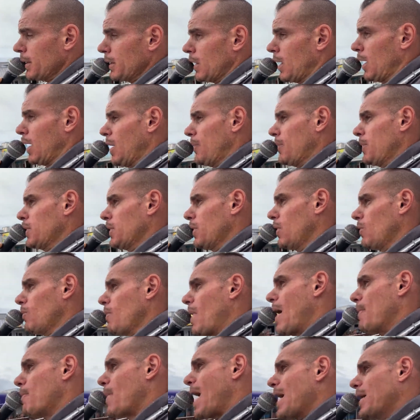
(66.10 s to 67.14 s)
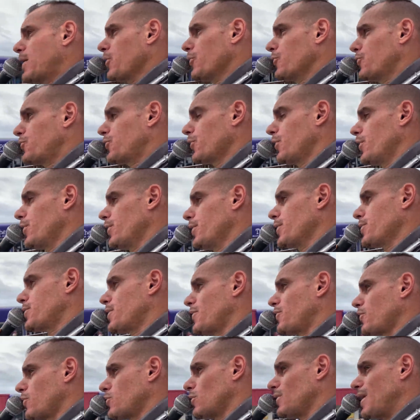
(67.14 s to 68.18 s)
My concern
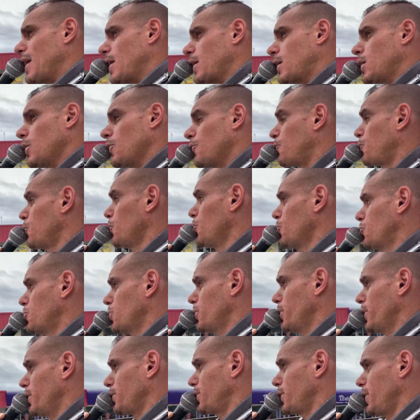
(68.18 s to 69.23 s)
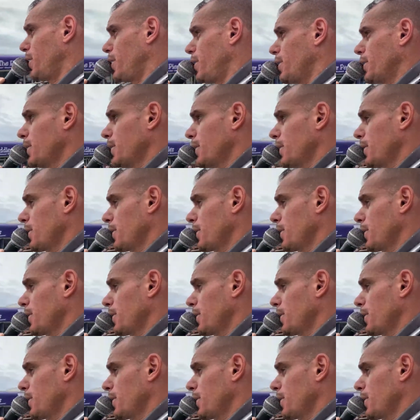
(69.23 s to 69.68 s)
is that there's a lot of confusion out there.